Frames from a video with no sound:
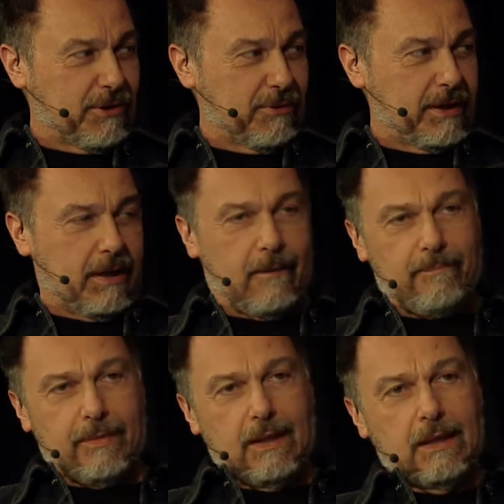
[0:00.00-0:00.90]
are right now.
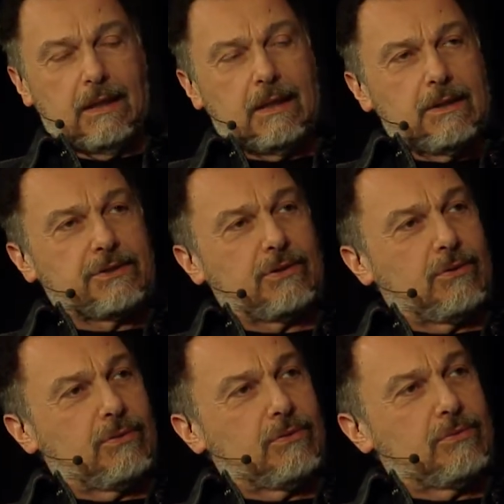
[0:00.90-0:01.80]

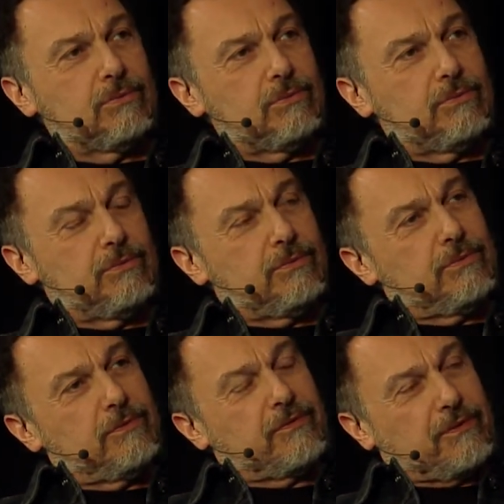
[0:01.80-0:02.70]
So
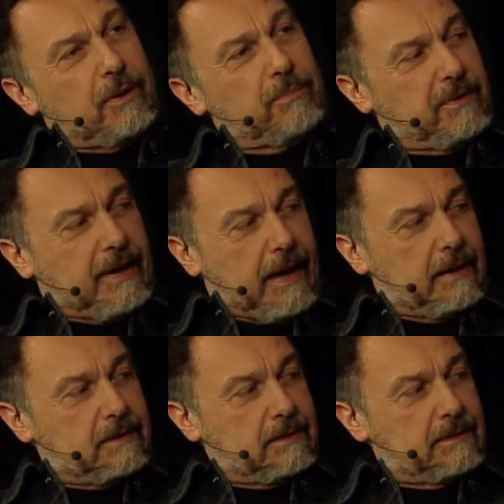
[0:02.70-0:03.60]
from that,